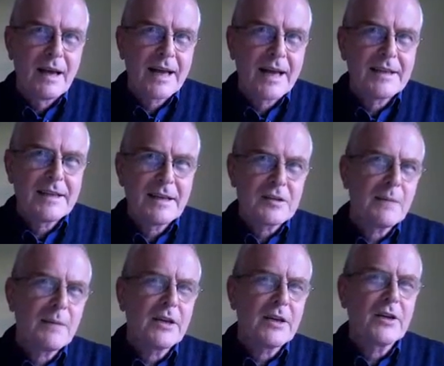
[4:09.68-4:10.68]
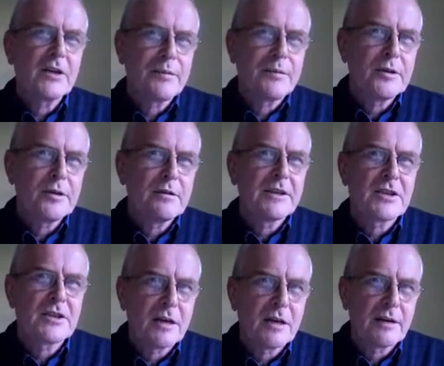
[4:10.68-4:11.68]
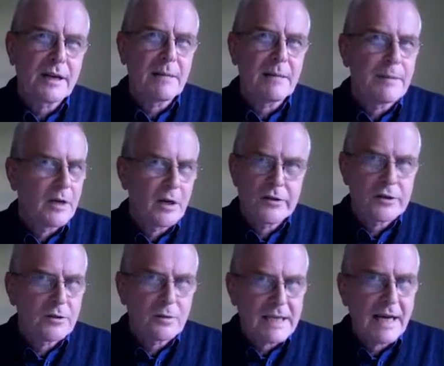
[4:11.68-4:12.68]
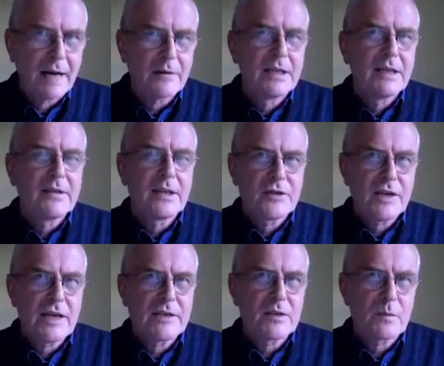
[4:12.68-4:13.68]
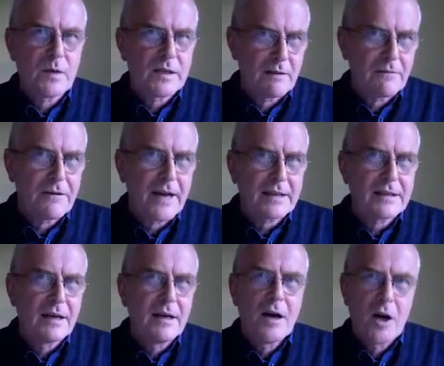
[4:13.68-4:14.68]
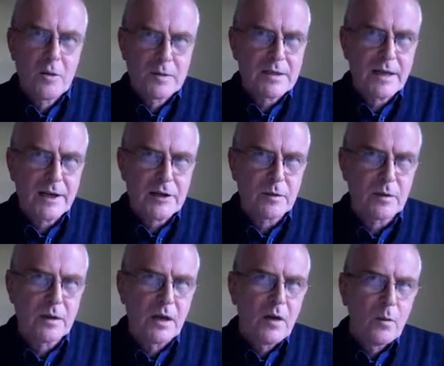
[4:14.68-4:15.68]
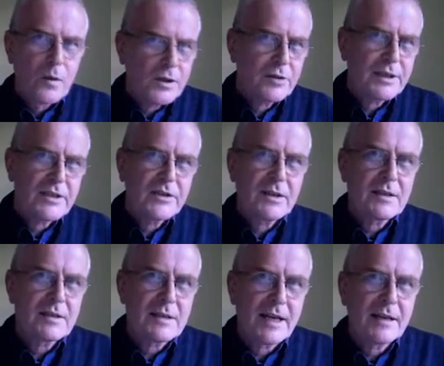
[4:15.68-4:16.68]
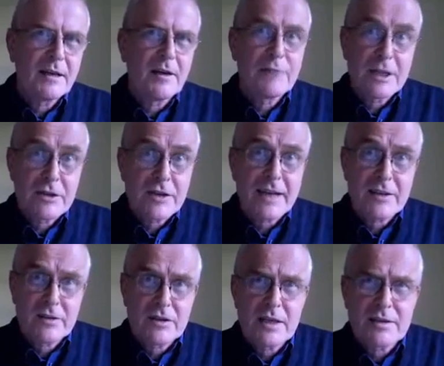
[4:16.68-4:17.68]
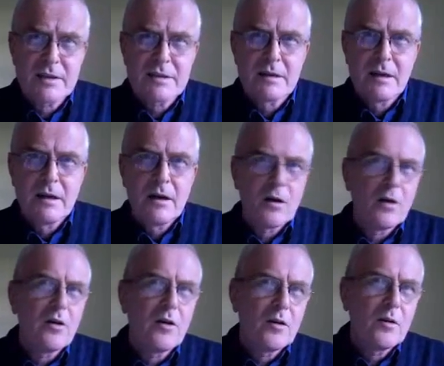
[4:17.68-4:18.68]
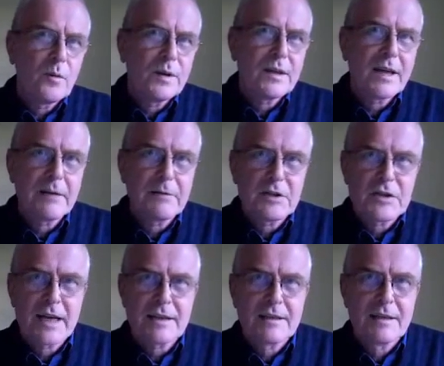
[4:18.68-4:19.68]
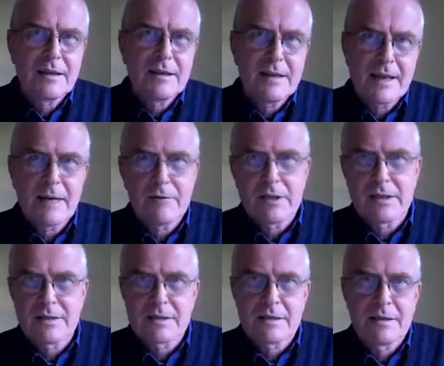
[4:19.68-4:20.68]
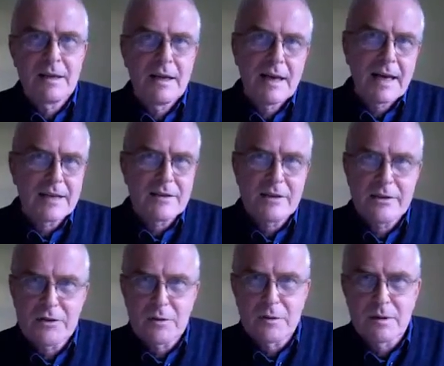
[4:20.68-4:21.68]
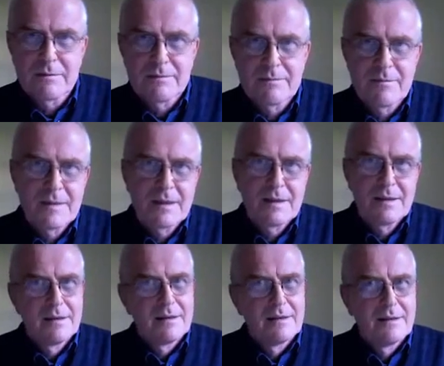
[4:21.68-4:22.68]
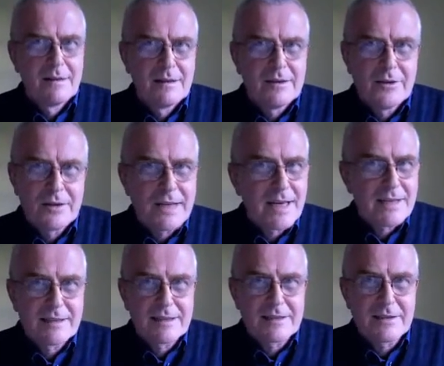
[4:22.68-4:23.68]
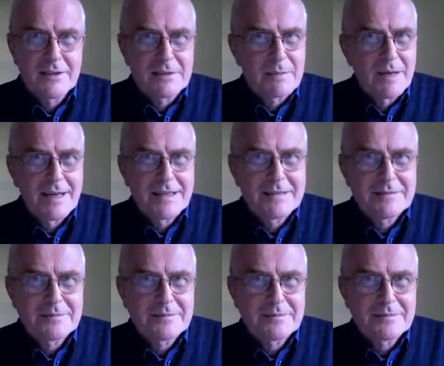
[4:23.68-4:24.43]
And if somebody could prove historically, beyond all doubt, that Jesus was in fact homosexual, would Christians then reject Jesus, or would they reject the evidence as usual? Your guess is as good as mine.